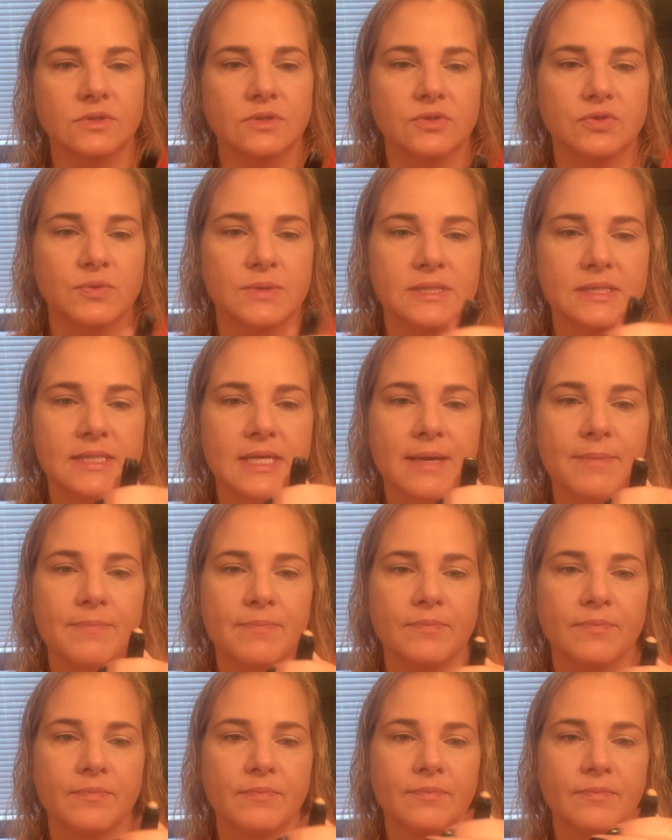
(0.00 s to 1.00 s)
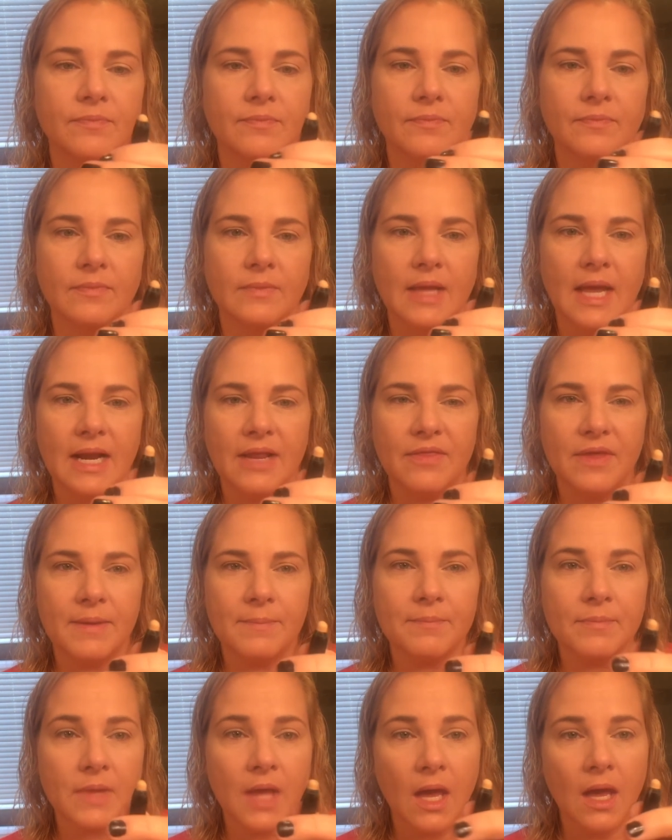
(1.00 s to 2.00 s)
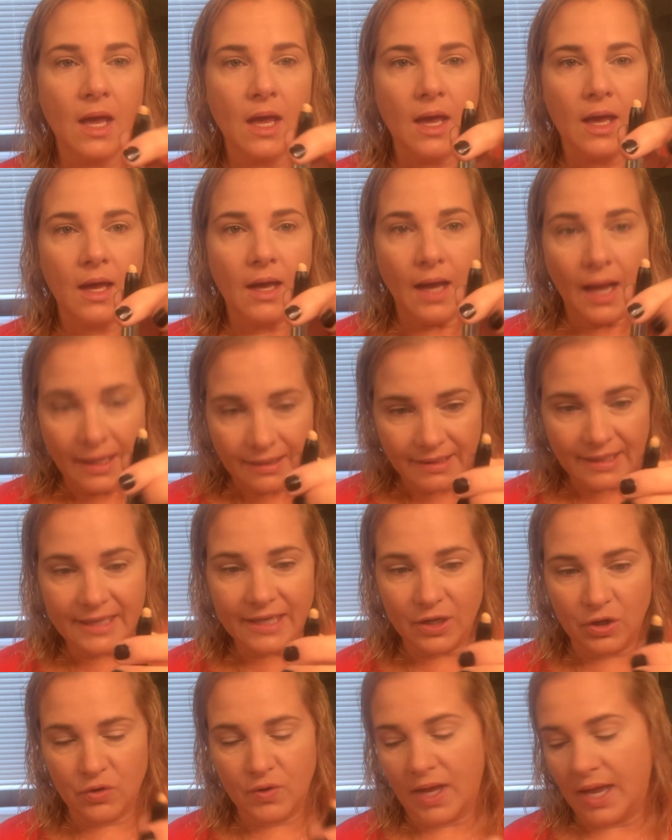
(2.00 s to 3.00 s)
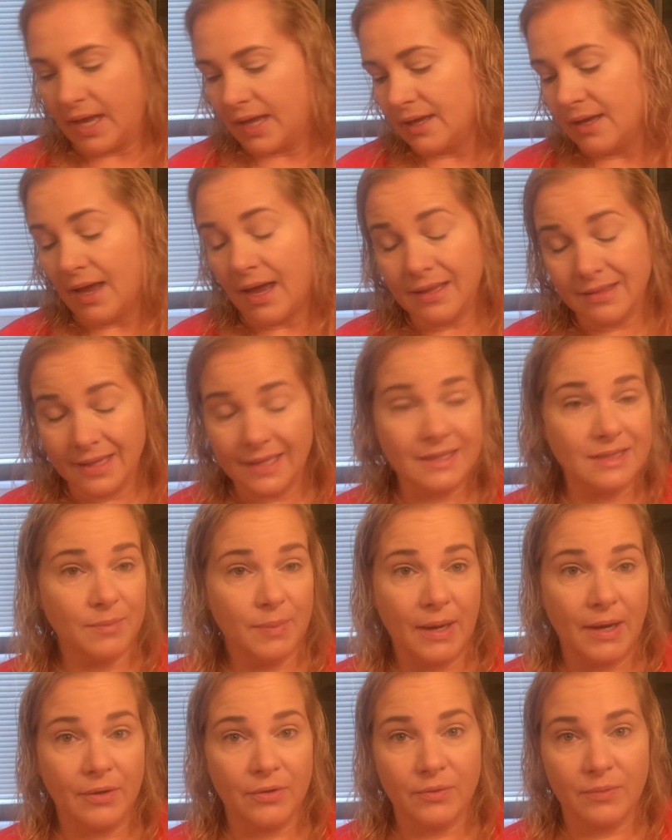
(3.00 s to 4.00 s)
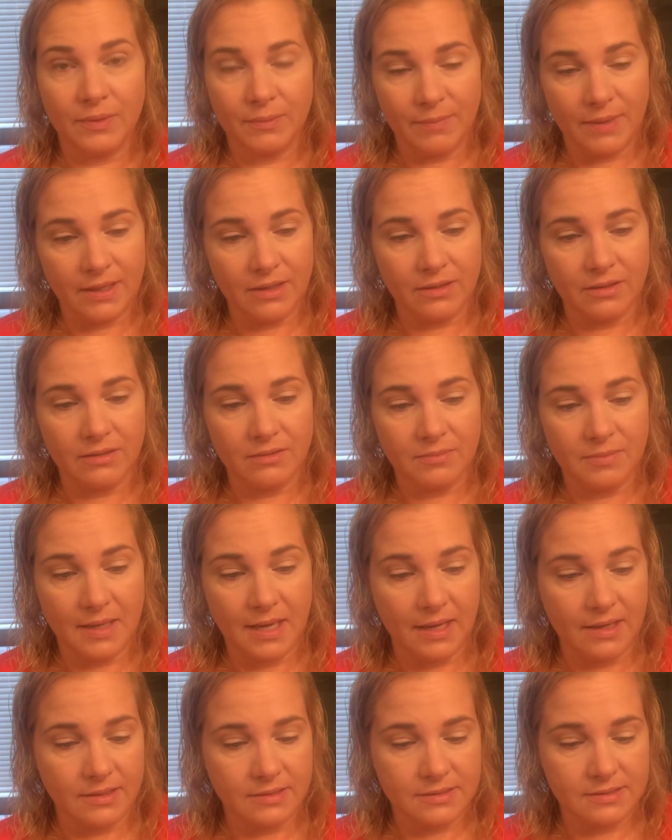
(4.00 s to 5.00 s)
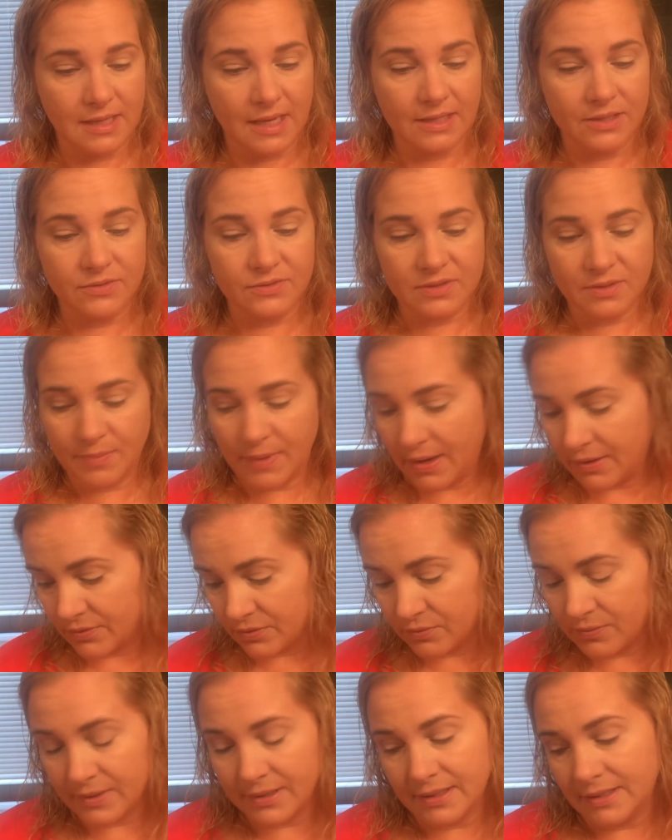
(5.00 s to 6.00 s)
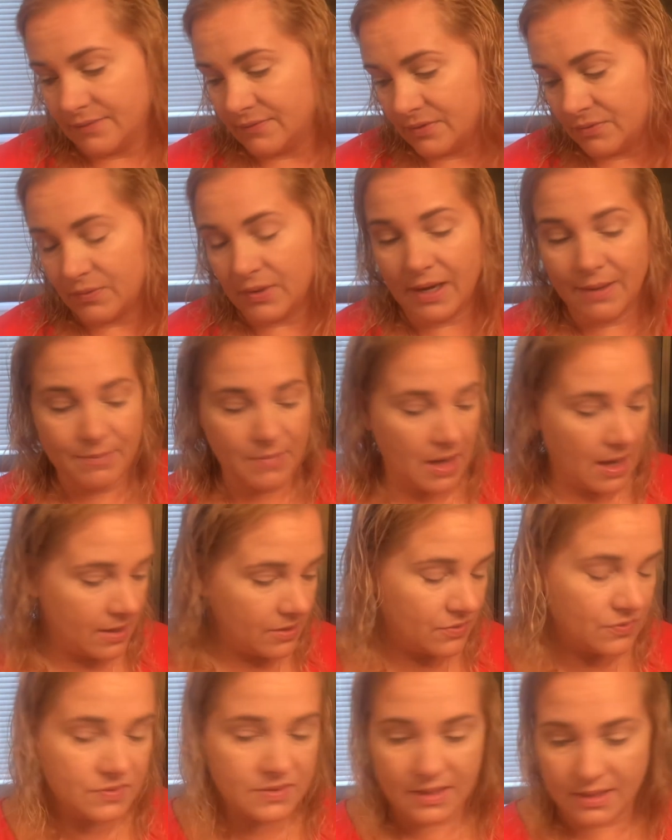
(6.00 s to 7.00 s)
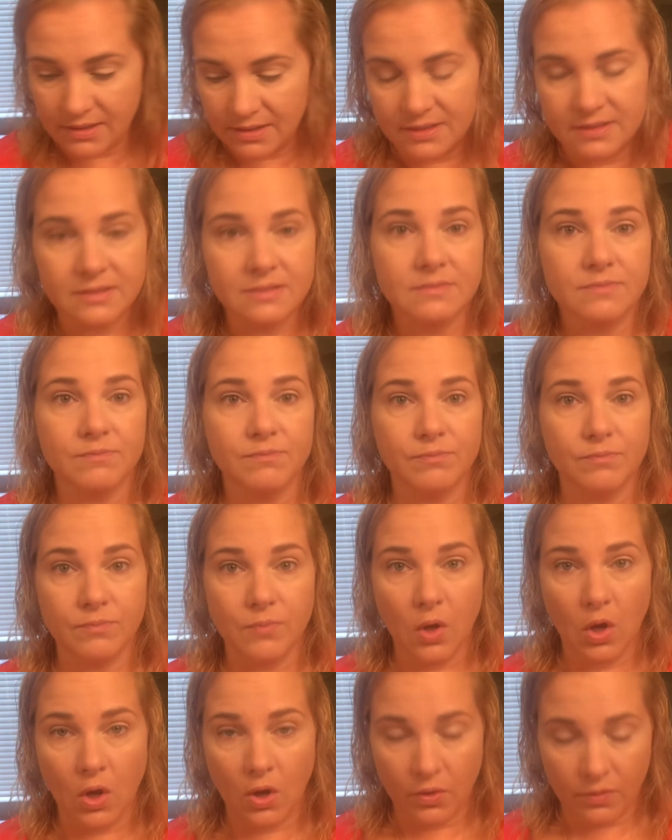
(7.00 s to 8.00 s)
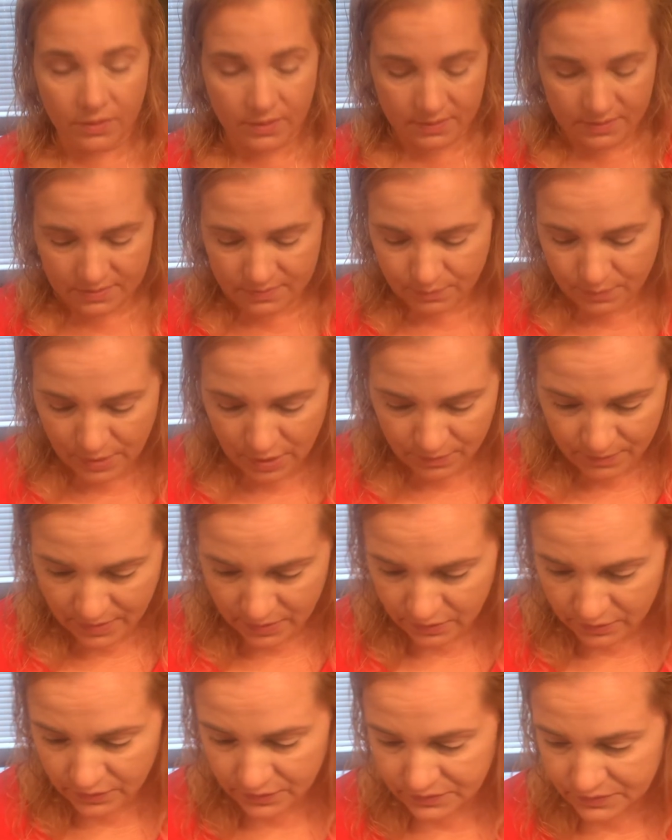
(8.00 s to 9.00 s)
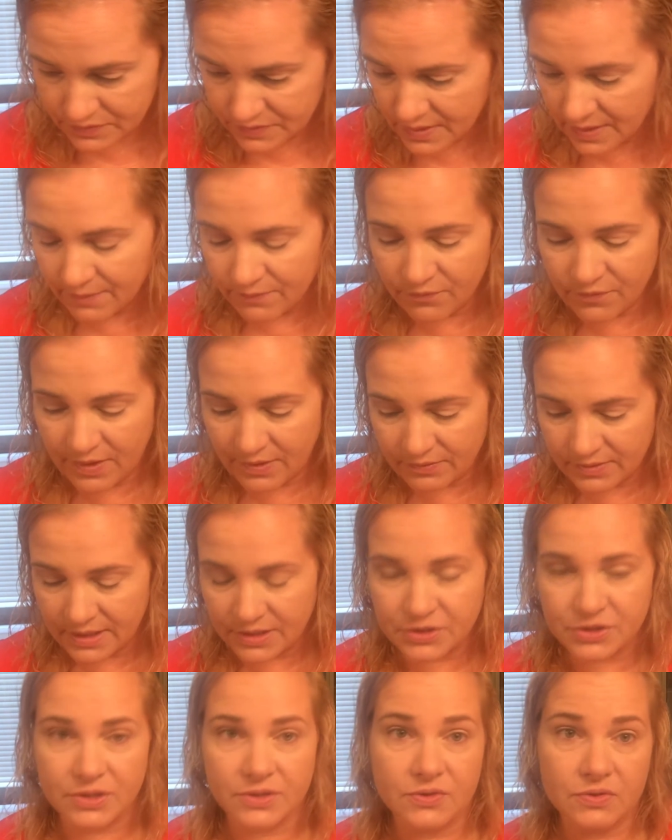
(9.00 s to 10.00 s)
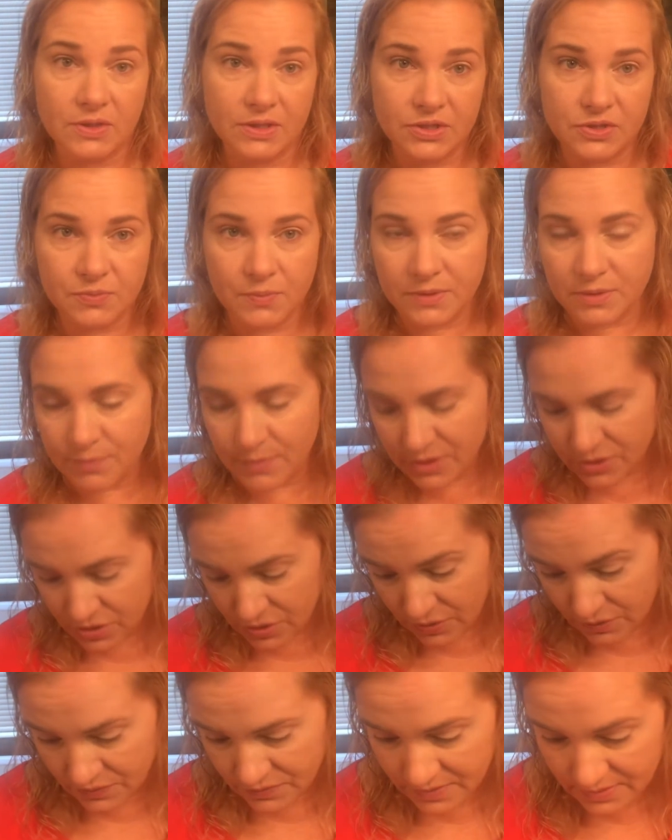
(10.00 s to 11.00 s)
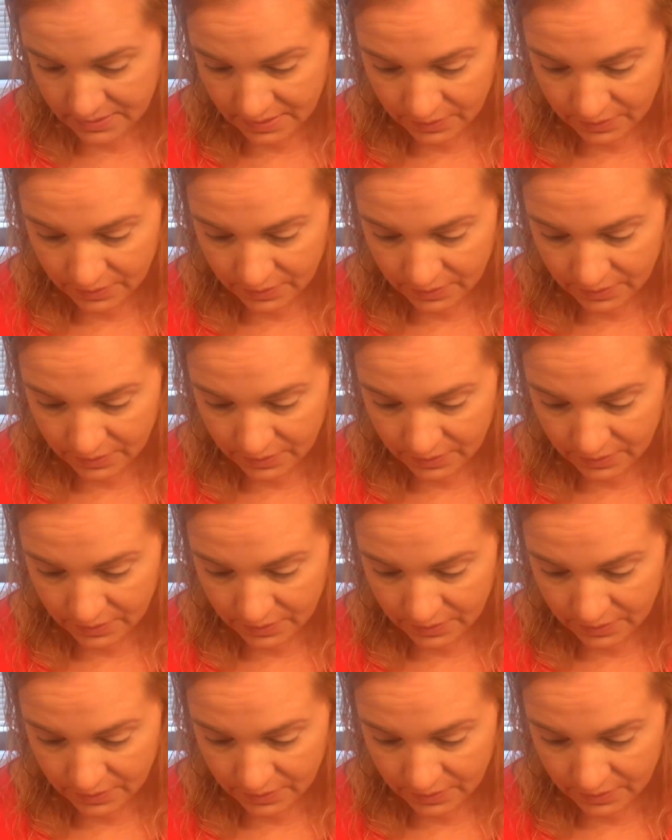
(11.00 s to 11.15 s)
twist up kind of thing. I like it okay. I like the powder one better, to be honest. I use the powder one even when I'm not using all this Bare Minerals foundation. So I just wanted to mention those because I